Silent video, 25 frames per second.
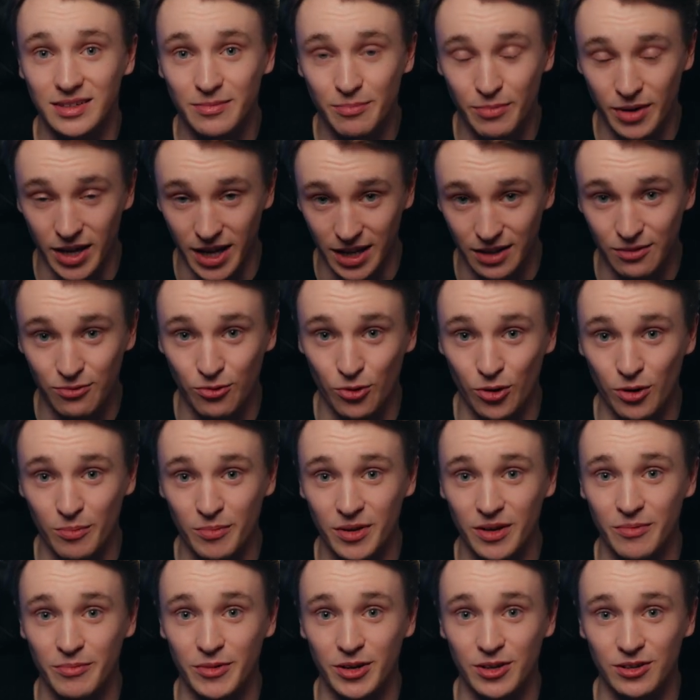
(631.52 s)
platform,
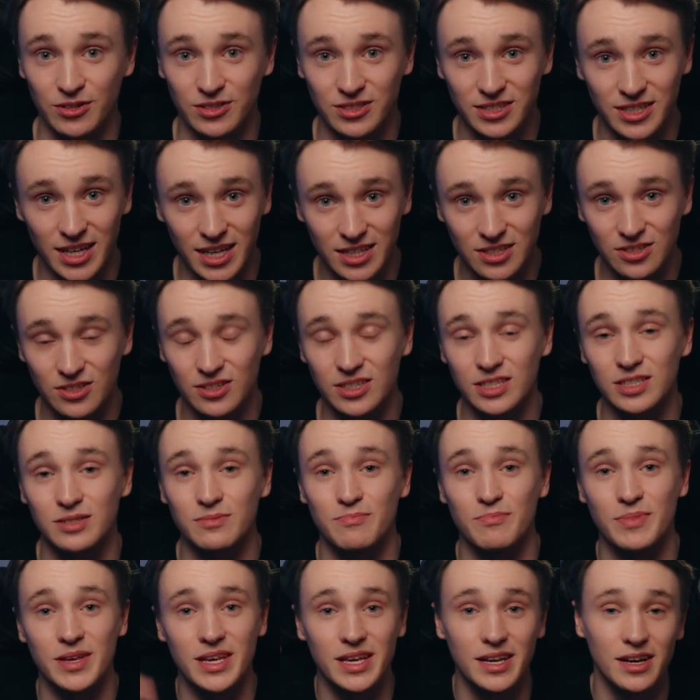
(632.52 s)
because that's going to
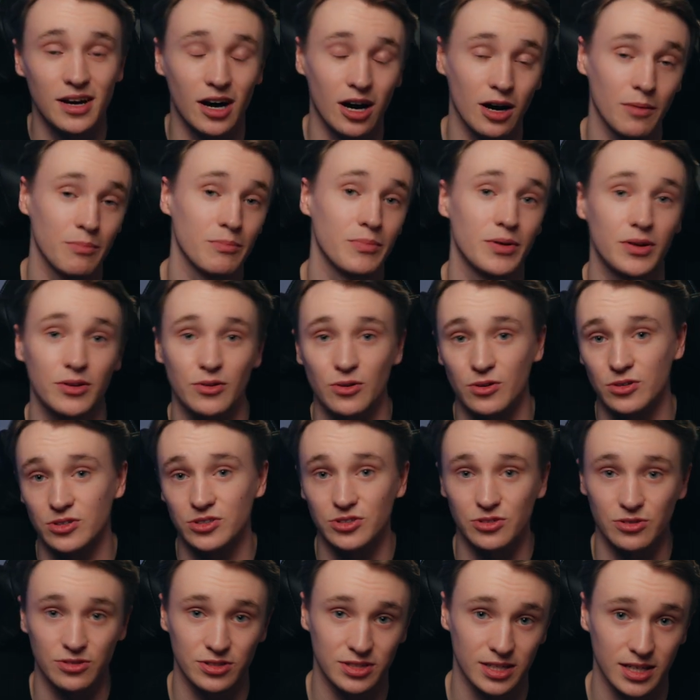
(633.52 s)
speed up your
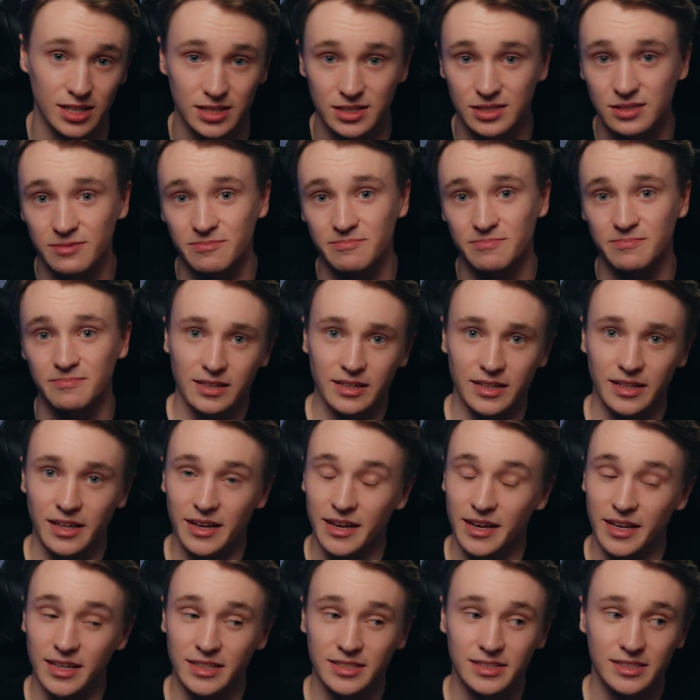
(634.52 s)
success. The
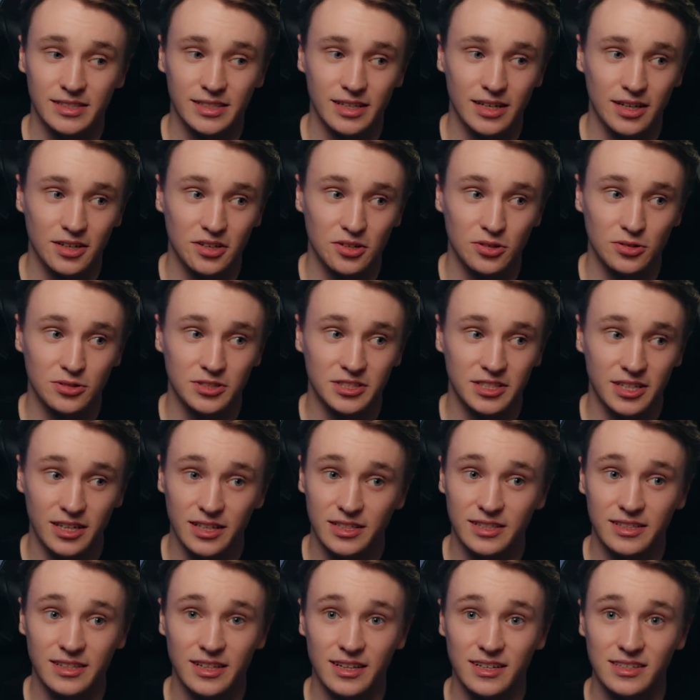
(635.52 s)
thing is,
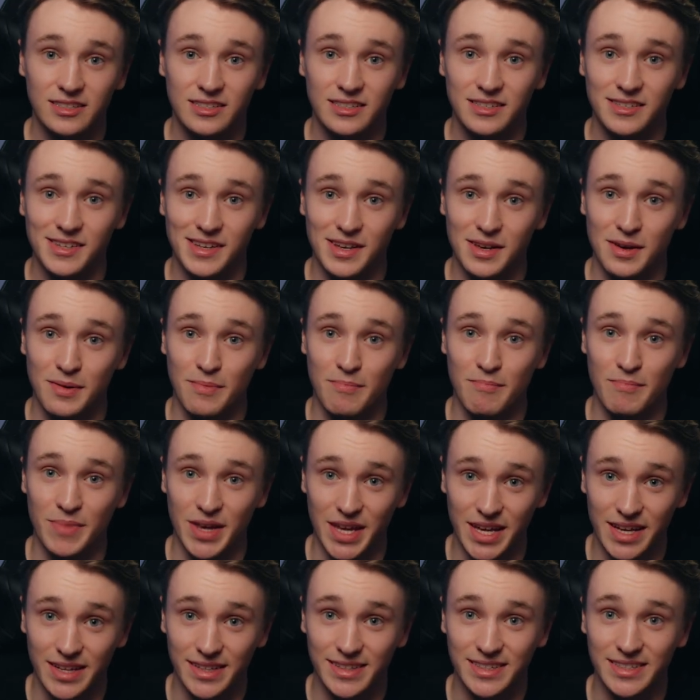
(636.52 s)
consistency
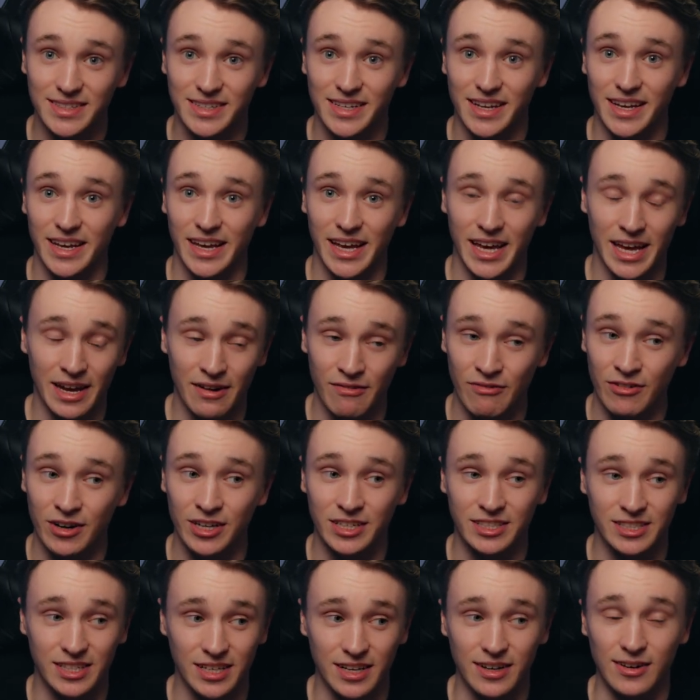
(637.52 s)
beats every
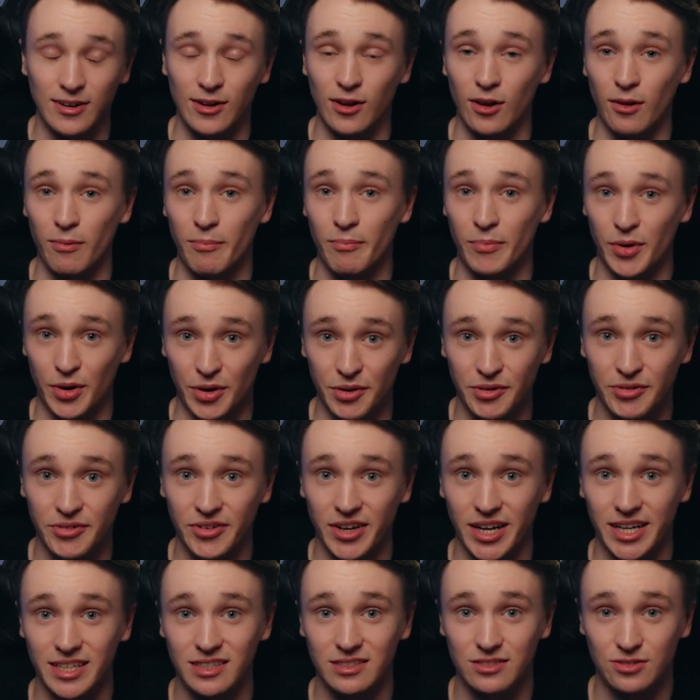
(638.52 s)
single
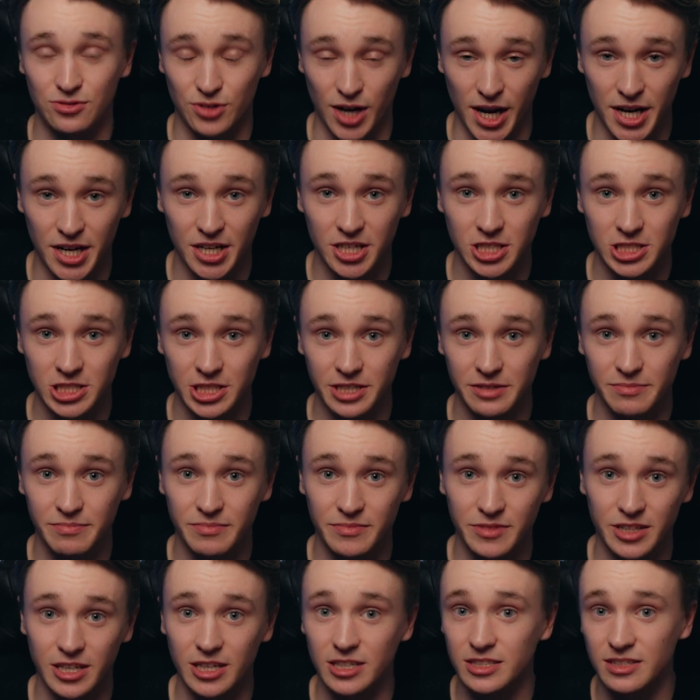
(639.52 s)
perfect strategy.
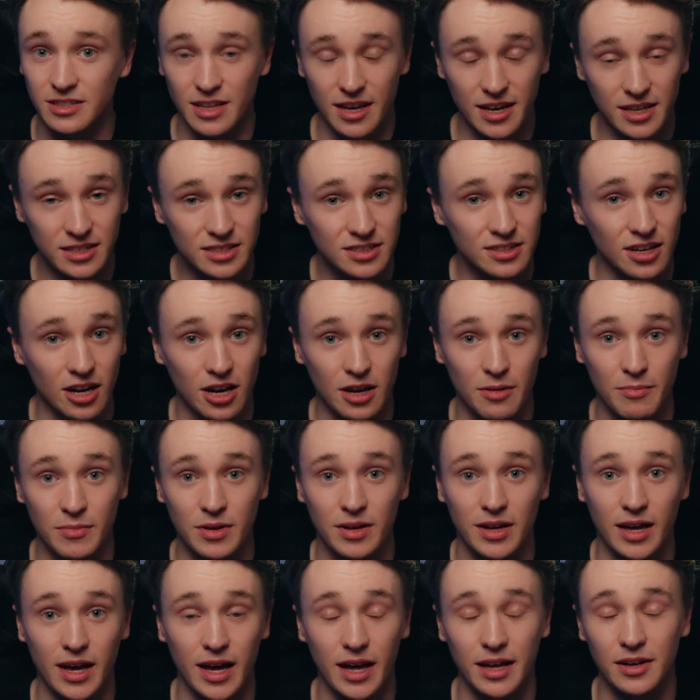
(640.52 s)
This takes time
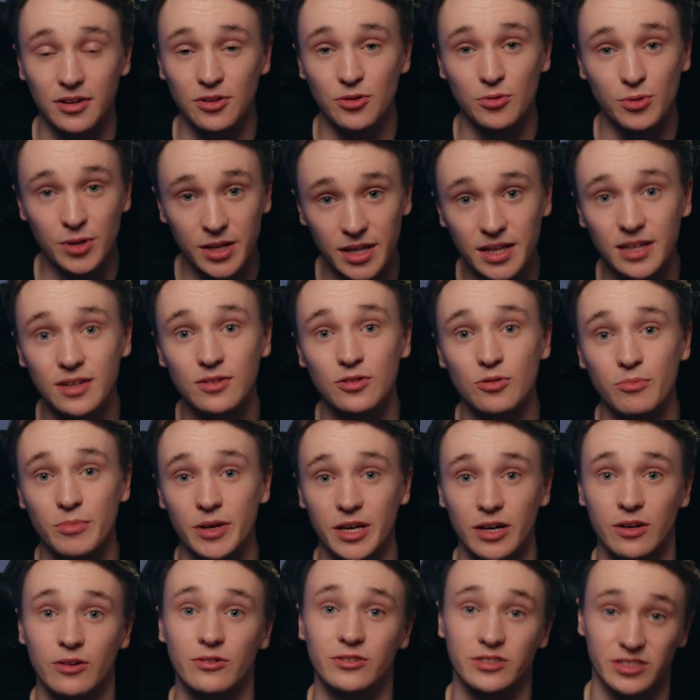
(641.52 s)
and you need to
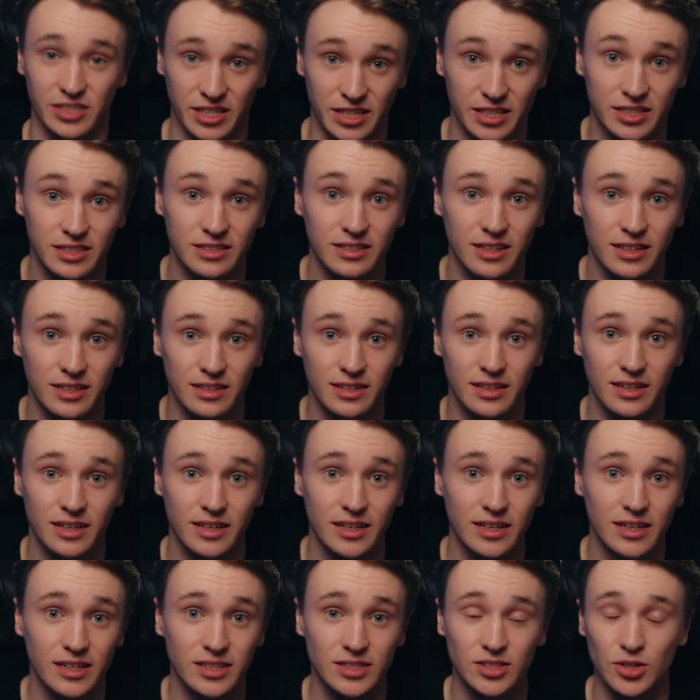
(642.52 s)
be consistent.
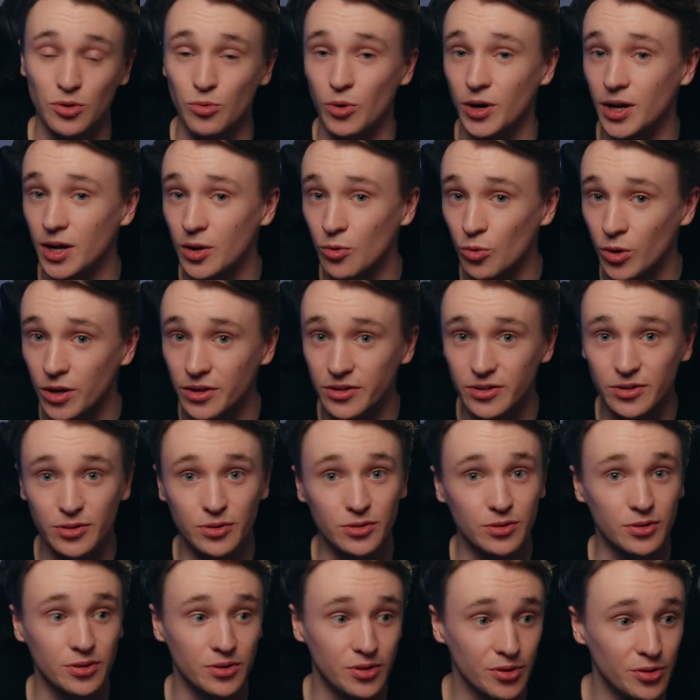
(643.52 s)
So what I want you
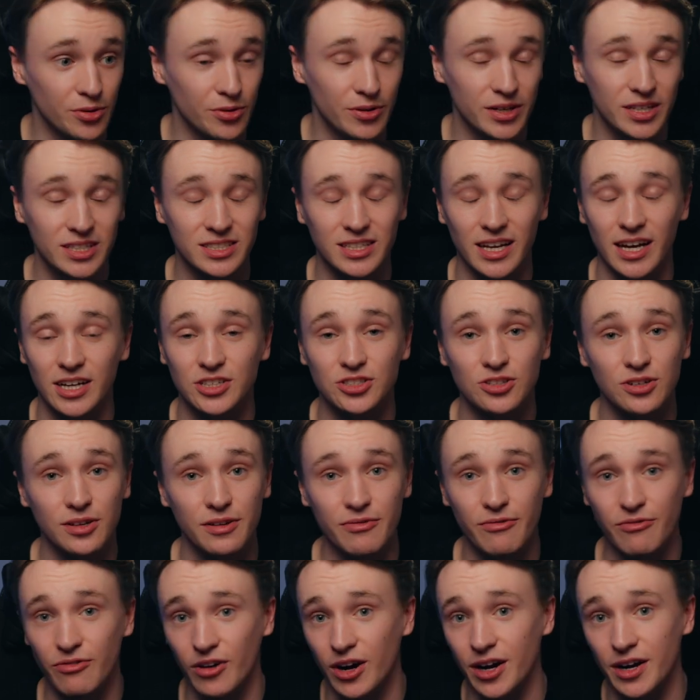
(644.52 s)
to do is actually
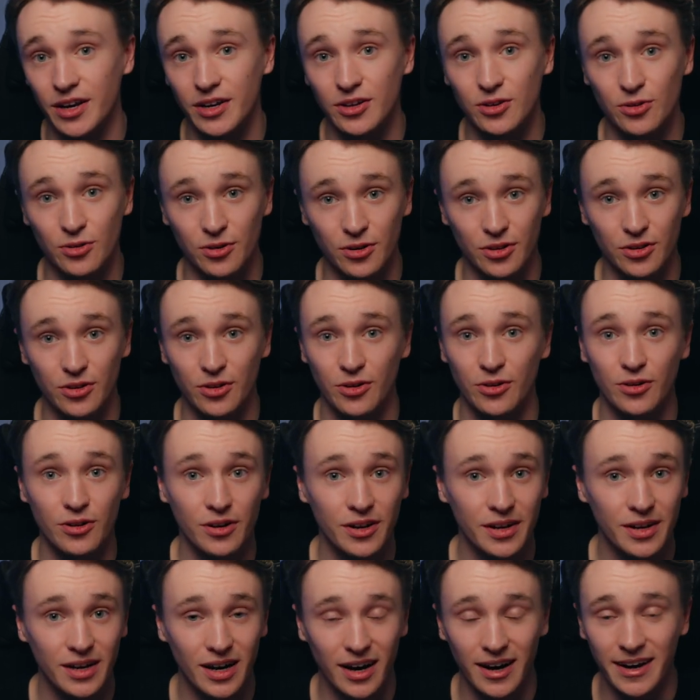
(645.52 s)
find your
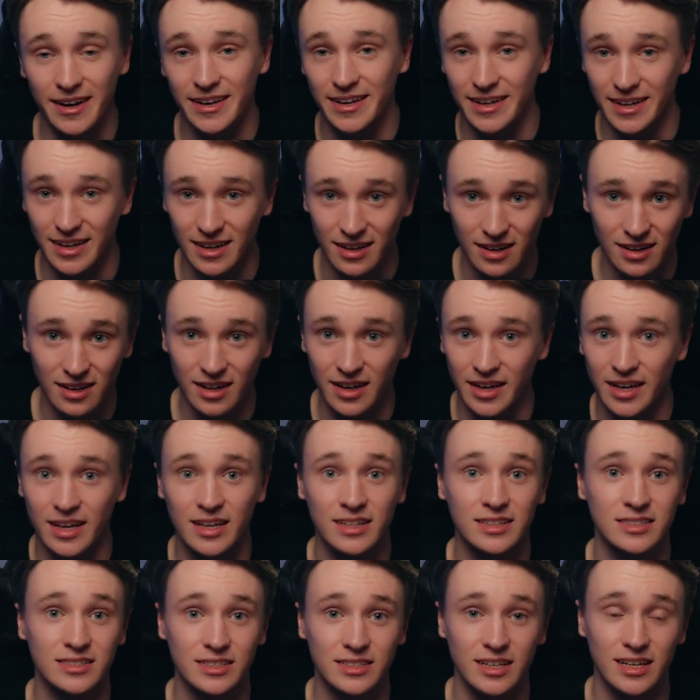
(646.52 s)
30 ideal
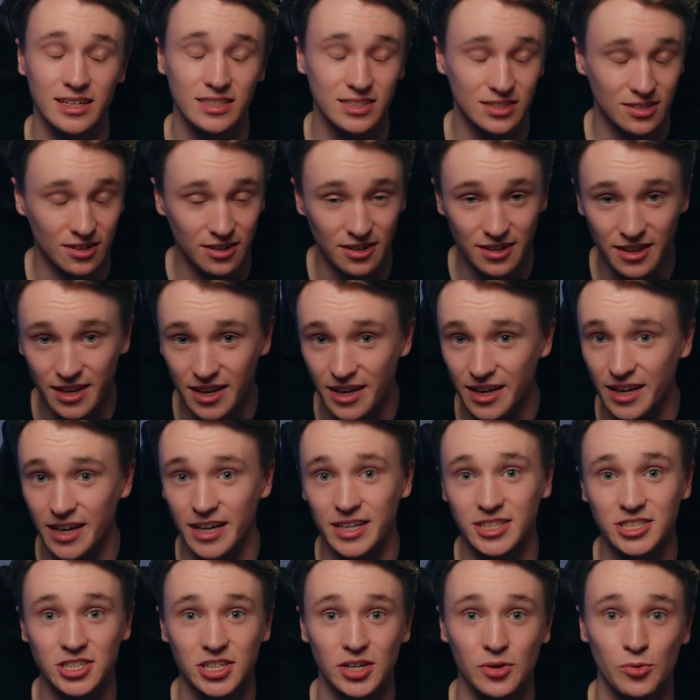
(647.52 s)
clients, start
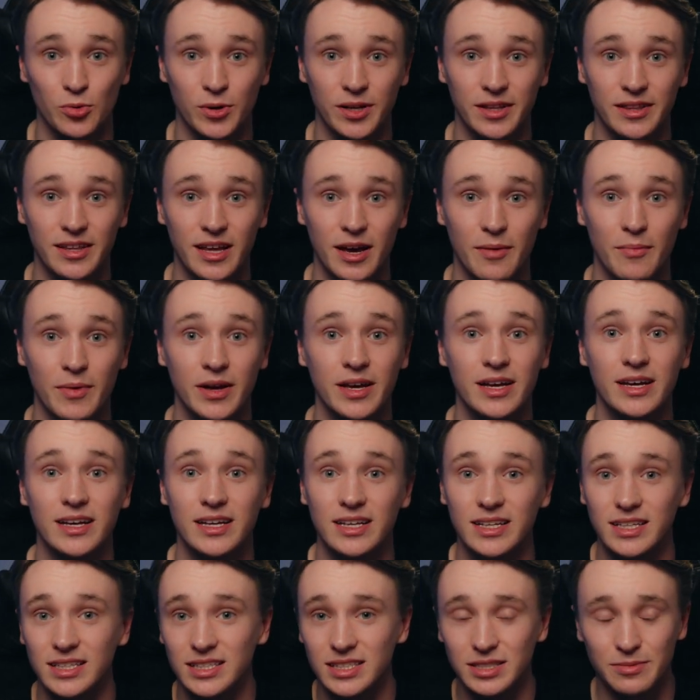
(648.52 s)
engaging with them,
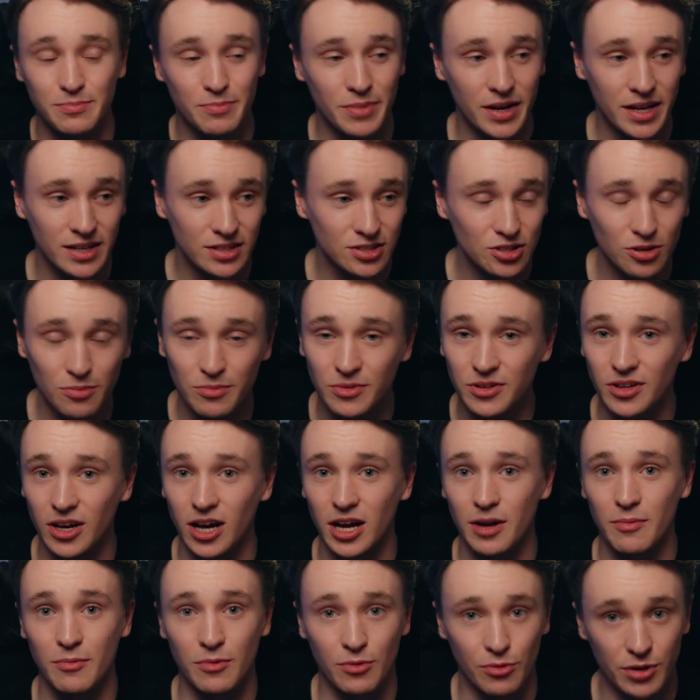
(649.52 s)
spend some
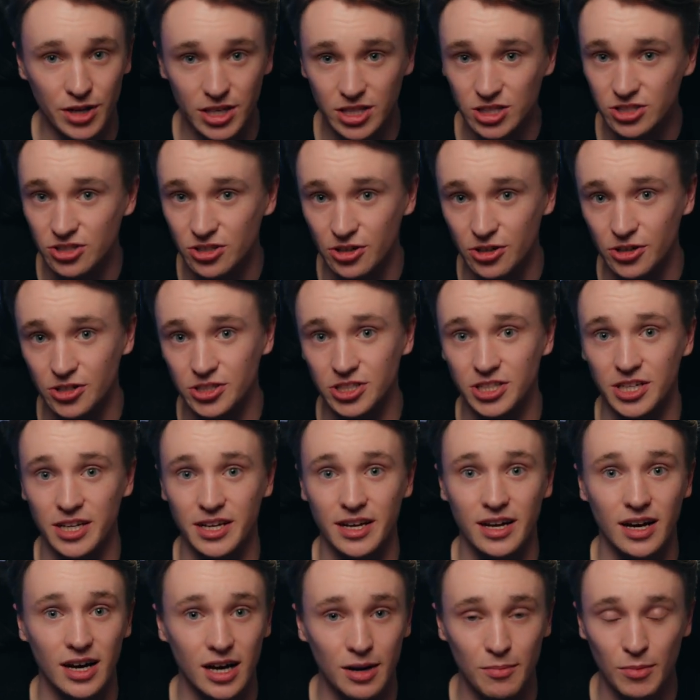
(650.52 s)
time
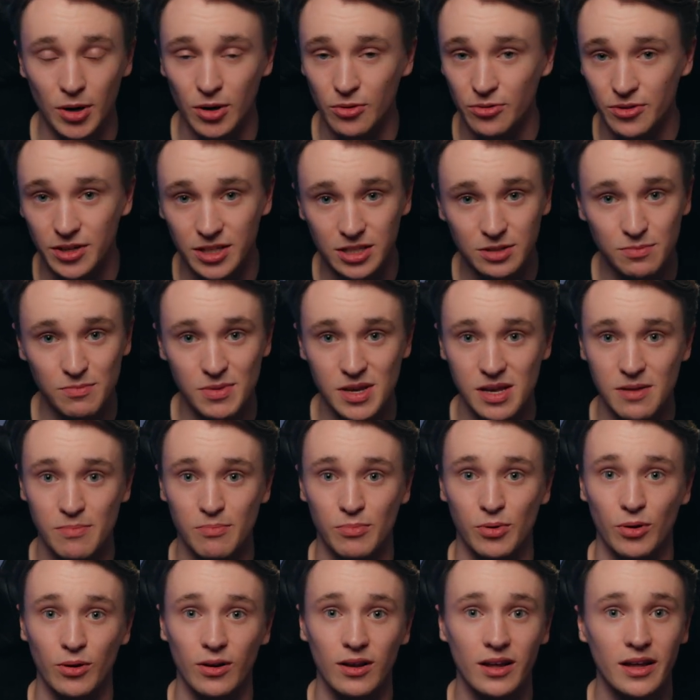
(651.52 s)
researching about these
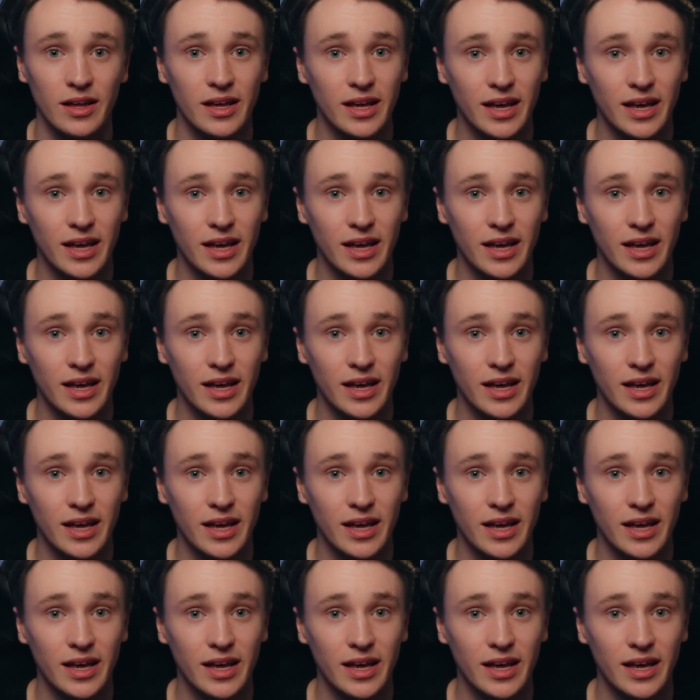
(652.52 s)
people,